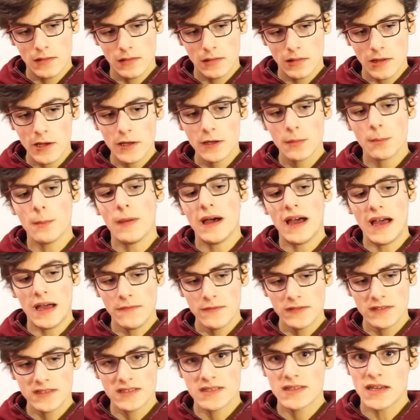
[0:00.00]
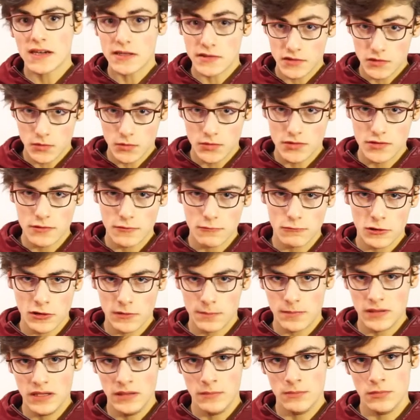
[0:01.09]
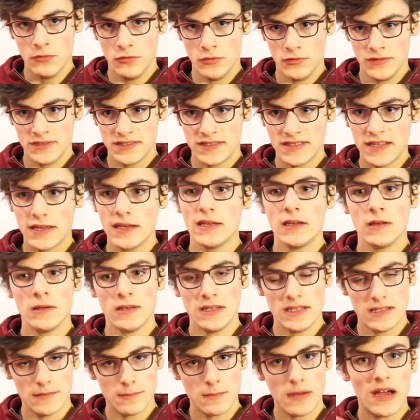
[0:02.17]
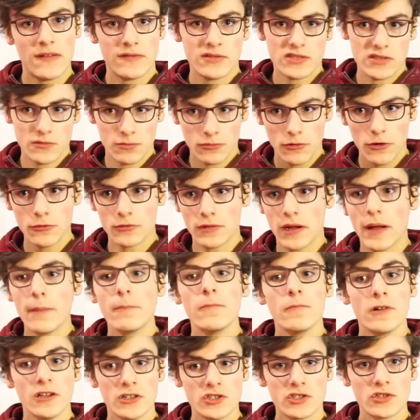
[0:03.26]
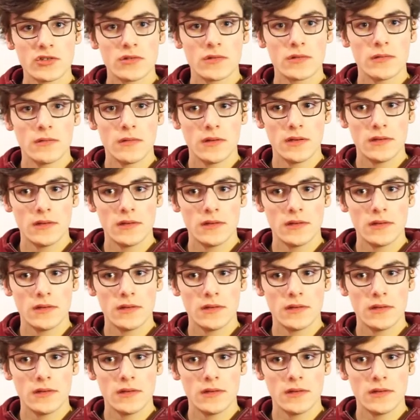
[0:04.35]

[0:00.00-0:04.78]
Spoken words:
like maths, that's also why people say you need maths to program, which,